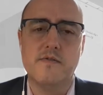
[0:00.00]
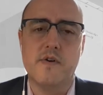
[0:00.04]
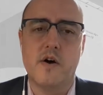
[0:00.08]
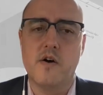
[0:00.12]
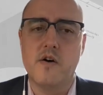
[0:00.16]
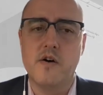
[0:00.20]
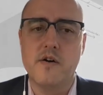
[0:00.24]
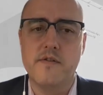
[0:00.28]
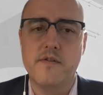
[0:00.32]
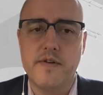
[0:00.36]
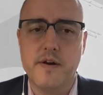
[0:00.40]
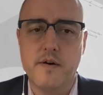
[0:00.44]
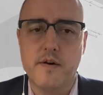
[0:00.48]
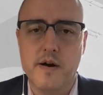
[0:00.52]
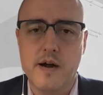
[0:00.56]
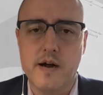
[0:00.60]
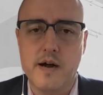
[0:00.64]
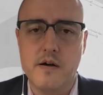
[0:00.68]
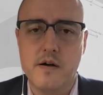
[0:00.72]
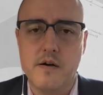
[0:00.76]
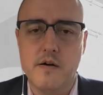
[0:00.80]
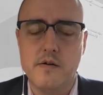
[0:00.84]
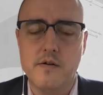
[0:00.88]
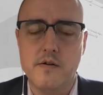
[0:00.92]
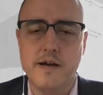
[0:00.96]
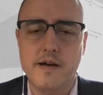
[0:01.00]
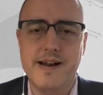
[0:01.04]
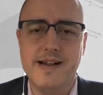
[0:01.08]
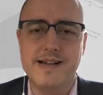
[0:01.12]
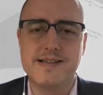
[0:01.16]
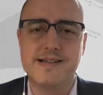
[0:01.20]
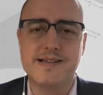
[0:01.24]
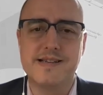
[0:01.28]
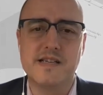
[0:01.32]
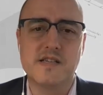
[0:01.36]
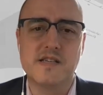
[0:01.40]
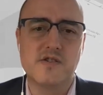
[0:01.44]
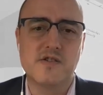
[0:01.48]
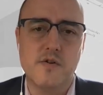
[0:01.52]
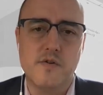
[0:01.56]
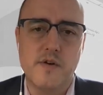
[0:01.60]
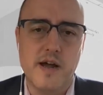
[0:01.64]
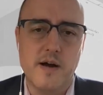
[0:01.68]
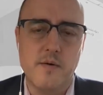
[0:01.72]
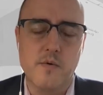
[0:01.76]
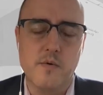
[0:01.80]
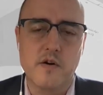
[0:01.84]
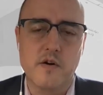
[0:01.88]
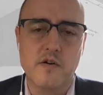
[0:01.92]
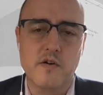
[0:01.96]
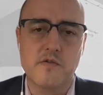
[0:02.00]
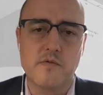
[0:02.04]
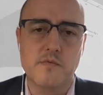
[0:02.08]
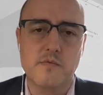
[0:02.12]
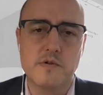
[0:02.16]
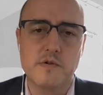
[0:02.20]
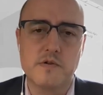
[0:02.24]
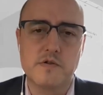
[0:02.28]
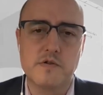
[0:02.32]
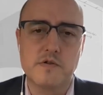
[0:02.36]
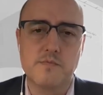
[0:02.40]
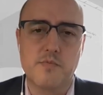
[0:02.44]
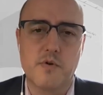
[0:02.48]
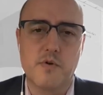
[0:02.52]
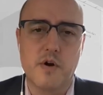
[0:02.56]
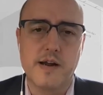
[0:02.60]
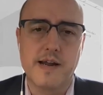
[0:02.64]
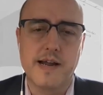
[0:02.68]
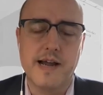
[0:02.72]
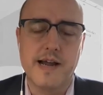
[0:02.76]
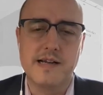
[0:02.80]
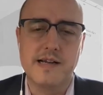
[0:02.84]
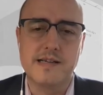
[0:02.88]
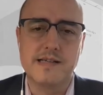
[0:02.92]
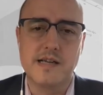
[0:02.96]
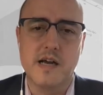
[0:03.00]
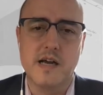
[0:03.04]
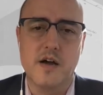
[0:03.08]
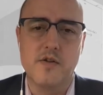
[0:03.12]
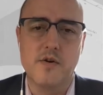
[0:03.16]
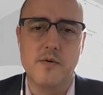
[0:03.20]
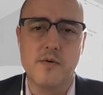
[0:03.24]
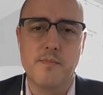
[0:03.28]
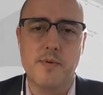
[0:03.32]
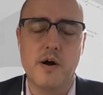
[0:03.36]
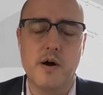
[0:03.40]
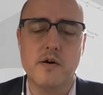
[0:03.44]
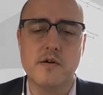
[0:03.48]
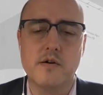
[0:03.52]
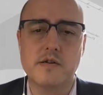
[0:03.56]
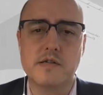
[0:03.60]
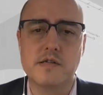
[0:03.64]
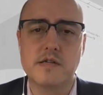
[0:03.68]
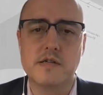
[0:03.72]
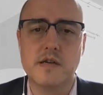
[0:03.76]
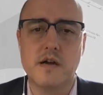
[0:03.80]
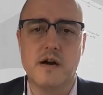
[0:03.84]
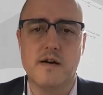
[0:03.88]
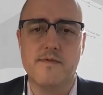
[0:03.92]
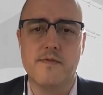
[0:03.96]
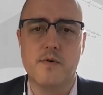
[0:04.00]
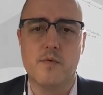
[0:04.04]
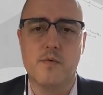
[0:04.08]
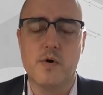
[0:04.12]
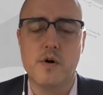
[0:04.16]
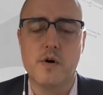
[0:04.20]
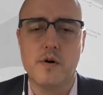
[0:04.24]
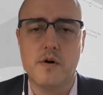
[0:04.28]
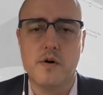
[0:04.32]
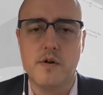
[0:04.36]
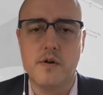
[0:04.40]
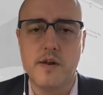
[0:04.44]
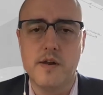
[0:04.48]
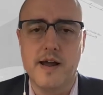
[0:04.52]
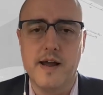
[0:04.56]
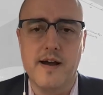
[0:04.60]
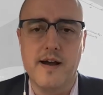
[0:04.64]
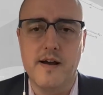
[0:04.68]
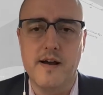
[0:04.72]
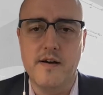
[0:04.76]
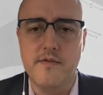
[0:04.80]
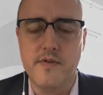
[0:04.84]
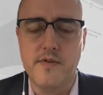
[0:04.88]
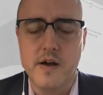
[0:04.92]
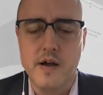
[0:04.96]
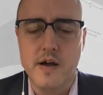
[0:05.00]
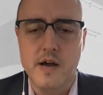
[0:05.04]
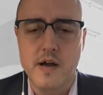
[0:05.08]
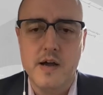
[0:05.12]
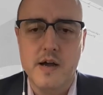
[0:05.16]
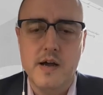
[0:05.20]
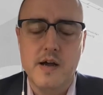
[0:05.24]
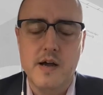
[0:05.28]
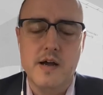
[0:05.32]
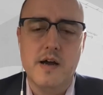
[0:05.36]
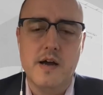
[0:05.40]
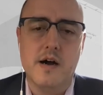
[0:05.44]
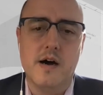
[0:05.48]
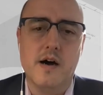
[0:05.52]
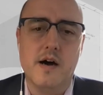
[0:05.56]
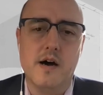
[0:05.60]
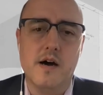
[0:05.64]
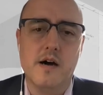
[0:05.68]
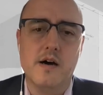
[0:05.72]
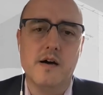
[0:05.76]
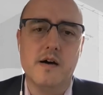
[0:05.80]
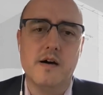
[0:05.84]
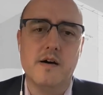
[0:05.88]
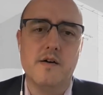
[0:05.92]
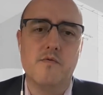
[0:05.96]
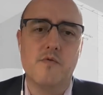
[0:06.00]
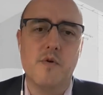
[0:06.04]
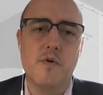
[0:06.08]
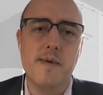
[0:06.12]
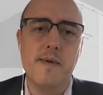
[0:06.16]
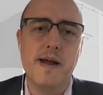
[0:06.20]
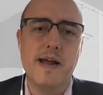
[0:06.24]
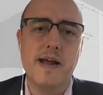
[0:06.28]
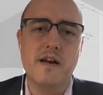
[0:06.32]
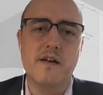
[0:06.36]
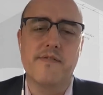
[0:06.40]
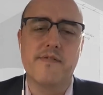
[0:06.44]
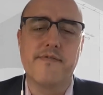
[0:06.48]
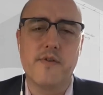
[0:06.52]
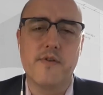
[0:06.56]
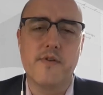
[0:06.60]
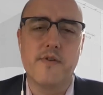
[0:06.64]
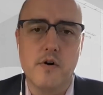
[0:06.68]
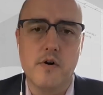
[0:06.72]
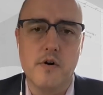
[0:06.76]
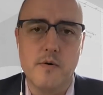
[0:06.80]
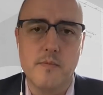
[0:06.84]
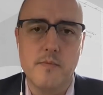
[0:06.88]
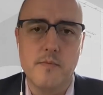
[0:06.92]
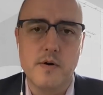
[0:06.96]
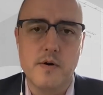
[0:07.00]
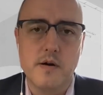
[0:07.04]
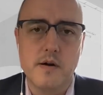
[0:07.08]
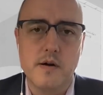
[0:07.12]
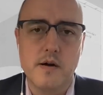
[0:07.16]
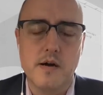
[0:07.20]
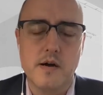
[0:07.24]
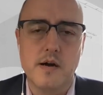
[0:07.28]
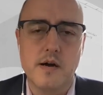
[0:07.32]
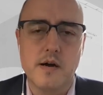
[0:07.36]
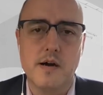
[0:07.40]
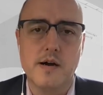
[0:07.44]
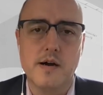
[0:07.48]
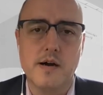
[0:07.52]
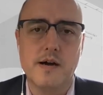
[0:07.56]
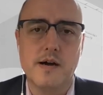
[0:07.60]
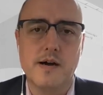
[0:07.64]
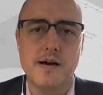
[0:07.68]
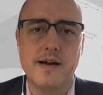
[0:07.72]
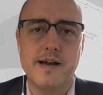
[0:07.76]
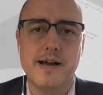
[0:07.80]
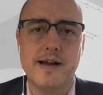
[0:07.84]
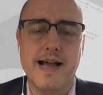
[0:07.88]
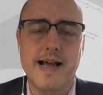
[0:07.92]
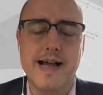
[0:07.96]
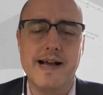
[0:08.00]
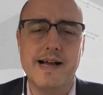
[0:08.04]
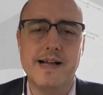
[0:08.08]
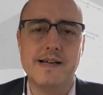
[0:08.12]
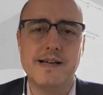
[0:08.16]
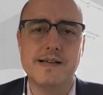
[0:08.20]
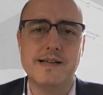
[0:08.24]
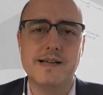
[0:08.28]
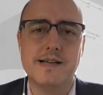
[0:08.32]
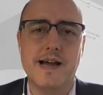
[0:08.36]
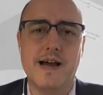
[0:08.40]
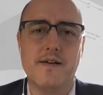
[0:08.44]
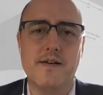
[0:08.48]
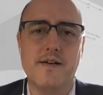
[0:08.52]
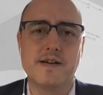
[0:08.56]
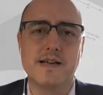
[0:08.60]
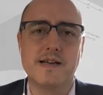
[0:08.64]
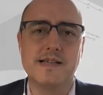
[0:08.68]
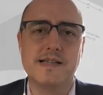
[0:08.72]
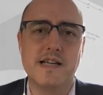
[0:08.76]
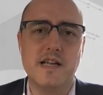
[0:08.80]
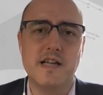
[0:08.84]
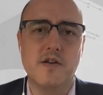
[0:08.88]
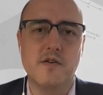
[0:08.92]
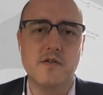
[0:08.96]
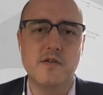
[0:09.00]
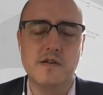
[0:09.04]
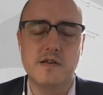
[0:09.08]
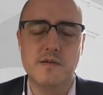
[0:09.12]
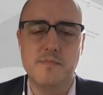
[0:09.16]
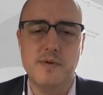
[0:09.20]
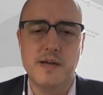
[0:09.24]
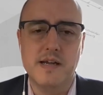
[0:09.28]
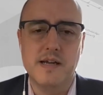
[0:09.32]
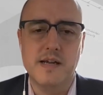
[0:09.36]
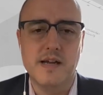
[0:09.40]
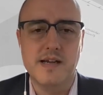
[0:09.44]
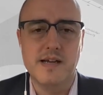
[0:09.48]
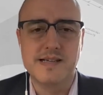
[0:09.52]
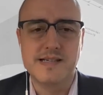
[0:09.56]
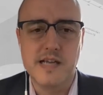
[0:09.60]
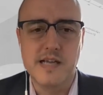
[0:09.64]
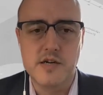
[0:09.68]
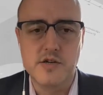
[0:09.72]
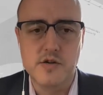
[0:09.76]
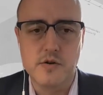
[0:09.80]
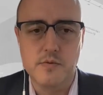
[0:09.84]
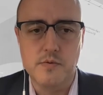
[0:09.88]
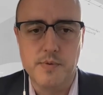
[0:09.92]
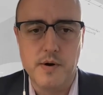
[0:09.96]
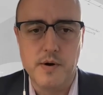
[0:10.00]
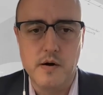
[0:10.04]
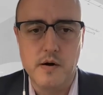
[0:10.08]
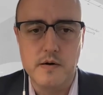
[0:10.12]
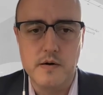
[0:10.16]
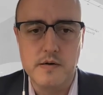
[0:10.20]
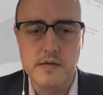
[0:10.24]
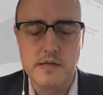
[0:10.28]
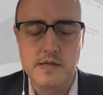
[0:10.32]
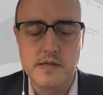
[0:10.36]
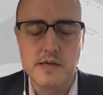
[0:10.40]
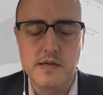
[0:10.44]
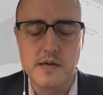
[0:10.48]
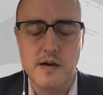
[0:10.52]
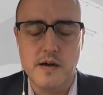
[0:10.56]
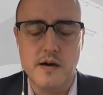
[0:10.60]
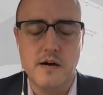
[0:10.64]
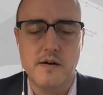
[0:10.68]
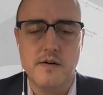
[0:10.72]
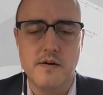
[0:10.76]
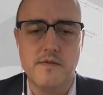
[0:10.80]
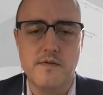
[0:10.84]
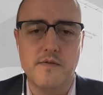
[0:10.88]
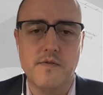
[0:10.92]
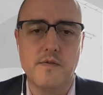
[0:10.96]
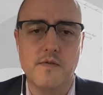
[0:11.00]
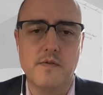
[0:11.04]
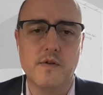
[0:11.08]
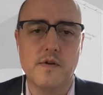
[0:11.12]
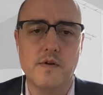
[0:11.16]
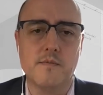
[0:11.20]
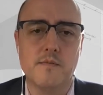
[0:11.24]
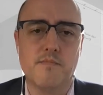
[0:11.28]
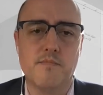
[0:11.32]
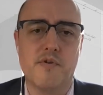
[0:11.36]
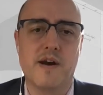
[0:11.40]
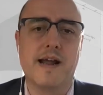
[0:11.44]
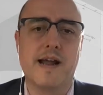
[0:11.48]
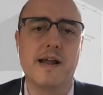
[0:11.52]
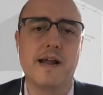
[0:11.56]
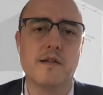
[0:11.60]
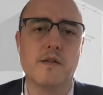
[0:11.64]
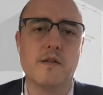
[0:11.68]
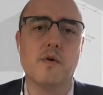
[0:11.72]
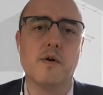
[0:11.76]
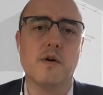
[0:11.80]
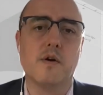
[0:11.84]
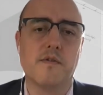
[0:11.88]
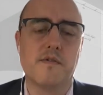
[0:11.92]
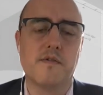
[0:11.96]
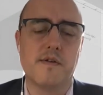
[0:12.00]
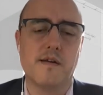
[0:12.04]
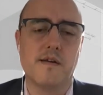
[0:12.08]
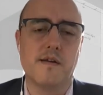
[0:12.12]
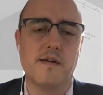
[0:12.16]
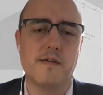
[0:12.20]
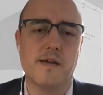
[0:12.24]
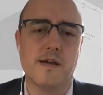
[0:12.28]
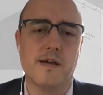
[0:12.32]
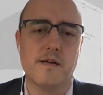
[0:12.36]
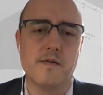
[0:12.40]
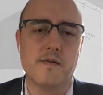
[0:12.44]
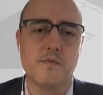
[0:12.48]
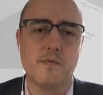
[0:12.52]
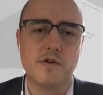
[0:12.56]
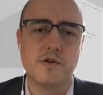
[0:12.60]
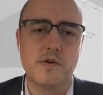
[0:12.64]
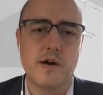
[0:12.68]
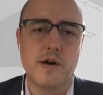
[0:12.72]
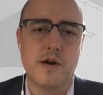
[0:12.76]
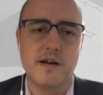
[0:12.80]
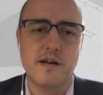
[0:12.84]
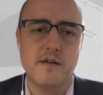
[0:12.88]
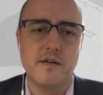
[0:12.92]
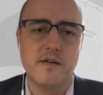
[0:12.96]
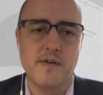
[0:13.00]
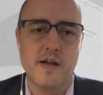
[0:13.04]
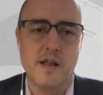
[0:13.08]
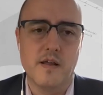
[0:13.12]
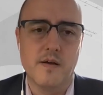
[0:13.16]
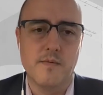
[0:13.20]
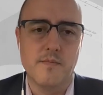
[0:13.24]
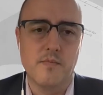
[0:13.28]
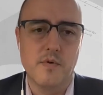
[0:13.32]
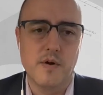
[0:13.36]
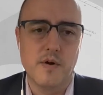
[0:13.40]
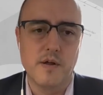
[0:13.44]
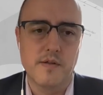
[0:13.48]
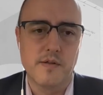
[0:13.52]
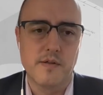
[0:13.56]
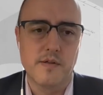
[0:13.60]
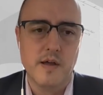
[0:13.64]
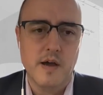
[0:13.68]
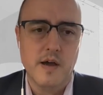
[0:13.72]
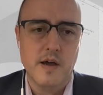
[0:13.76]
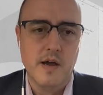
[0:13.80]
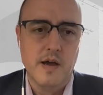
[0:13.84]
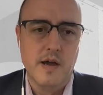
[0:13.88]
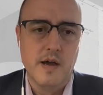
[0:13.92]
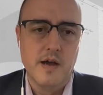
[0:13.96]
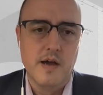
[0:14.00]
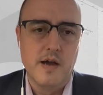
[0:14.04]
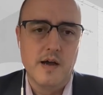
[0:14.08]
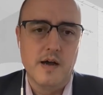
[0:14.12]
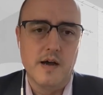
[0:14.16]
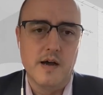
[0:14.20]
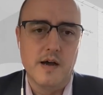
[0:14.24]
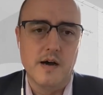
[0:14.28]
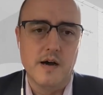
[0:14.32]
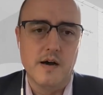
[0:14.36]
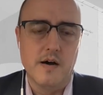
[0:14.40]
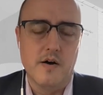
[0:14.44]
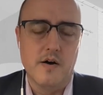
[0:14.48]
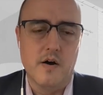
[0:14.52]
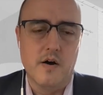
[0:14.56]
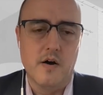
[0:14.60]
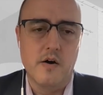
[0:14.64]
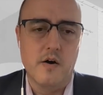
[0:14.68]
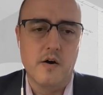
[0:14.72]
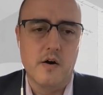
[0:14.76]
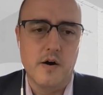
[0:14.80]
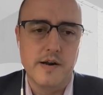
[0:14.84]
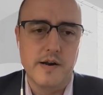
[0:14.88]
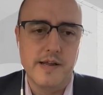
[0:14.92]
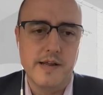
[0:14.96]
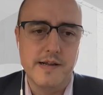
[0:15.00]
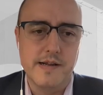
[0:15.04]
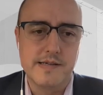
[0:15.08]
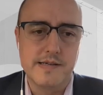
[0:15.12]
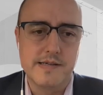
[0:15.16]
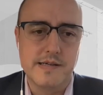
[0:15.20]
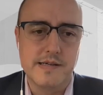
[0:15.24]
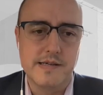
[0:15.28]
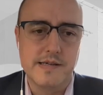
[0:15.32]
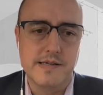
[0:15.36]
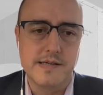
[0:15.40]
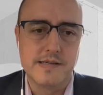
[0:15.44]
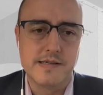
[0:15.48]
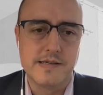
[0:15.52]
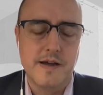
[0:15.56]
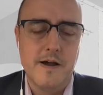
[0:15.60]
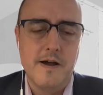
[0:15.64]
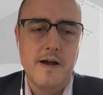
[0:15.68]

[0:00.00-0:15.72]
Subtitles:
RFERL and its sister networks, which broadcast to other parts of the world, have remained firm and have continued to be essential parts of the brand loyalty that we try to develop with our audiences.